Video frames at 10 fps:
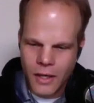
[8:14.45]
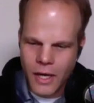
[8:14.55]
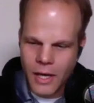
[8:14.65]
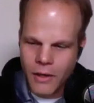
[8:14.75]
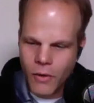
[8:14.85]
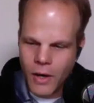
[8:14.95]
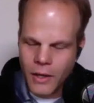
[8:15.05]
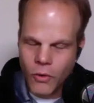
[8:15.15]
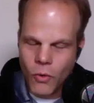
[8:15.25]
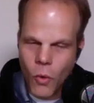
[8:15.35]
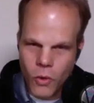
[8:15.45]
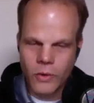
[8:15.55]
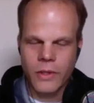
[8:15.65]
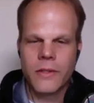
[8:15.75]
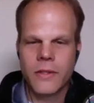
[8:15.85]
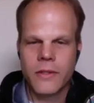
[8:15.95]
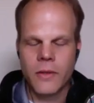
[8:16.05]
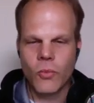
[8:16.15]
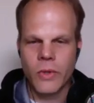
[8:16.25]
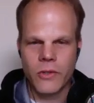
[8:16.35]
I ordered the
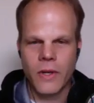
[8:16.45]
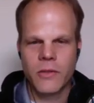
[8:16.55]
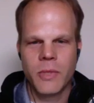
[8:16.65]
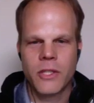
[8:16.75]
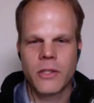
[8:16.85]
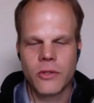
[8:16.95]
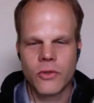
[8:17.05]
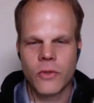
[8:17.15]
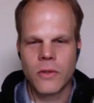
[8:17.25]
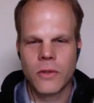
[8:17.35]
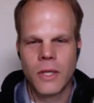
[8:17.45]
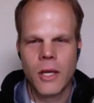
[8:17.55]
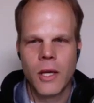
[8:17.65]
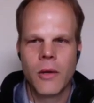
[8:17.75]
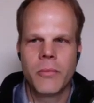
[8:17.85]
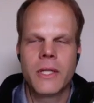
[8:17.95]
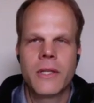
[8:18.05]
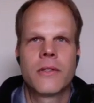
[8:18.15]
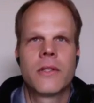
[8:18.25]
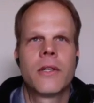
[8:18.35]
system with transmission control,
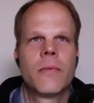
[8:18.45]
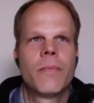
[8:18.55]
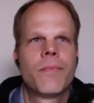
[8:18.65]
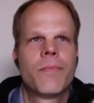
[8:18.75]
because the